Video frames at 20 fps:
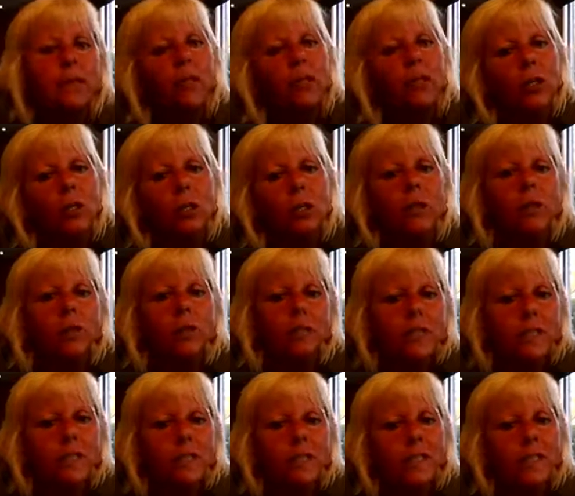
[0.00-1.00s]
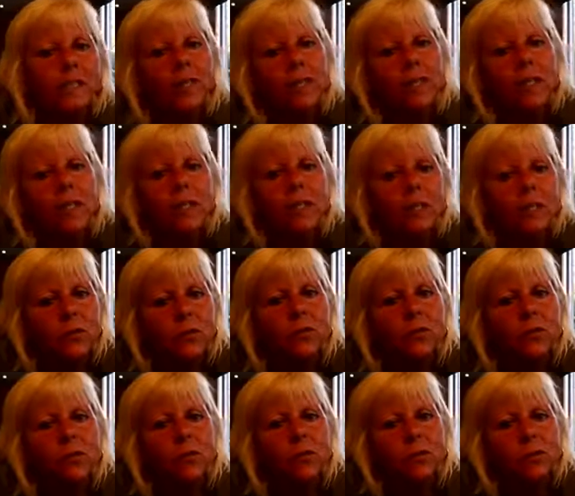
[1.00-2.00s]

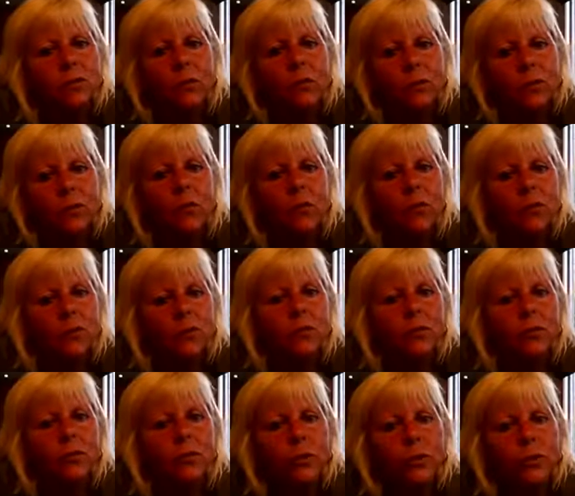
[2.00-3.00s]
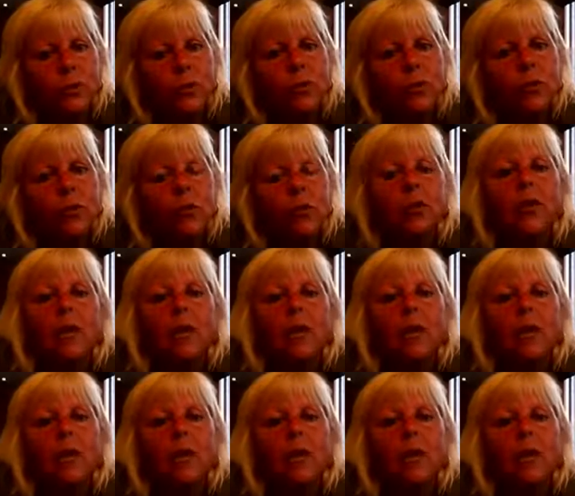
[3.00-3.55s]
17,000 euros for a dog.